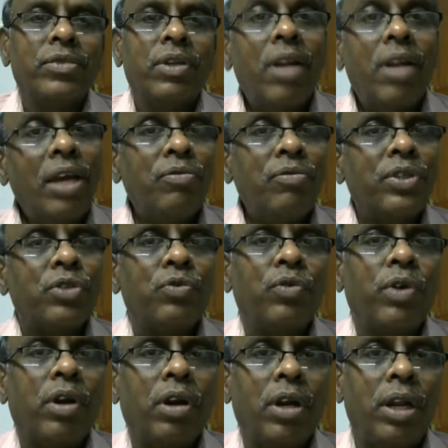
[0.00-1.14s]
Life is
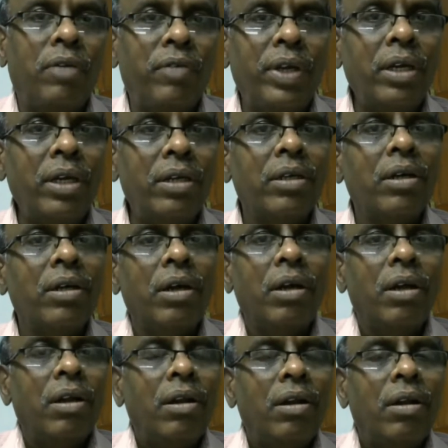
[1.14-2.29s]
for living,
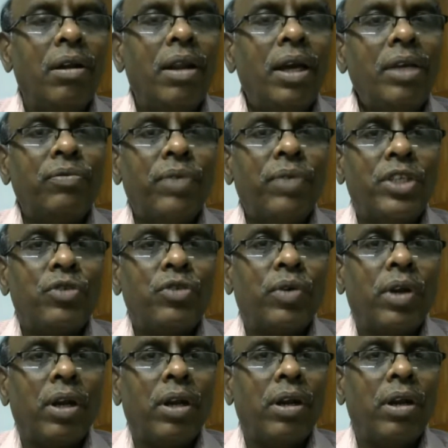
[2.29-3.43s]
life is
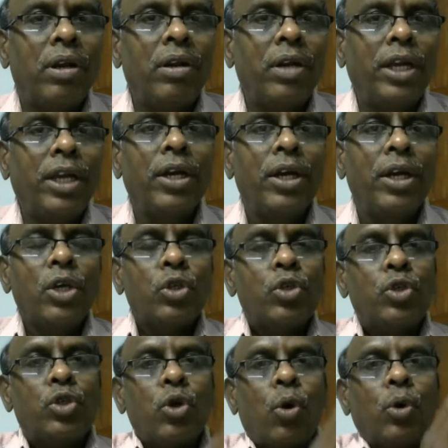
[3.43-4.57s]
for learning.
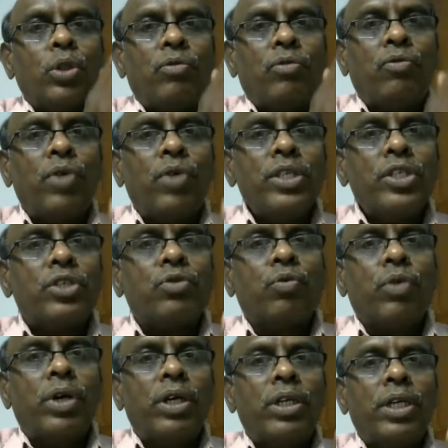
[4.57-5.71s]
So the first
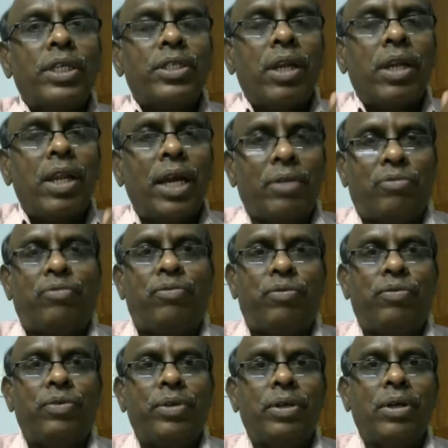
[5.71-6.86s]
word is life
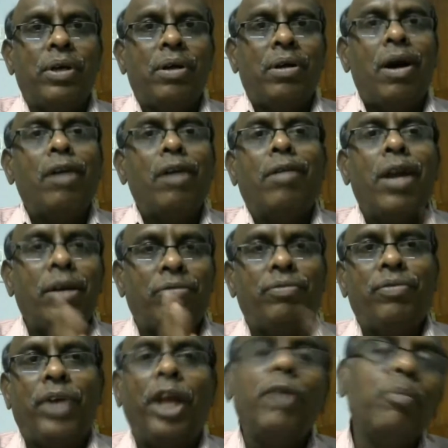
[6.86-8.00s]
and life
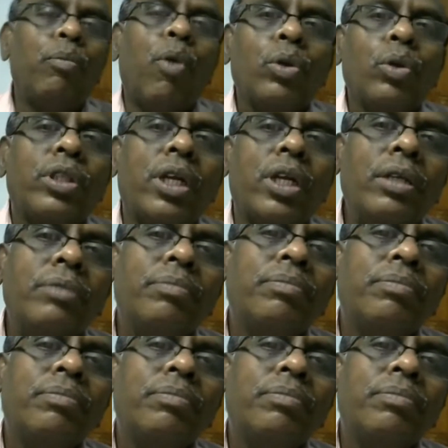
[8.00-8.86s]
in both the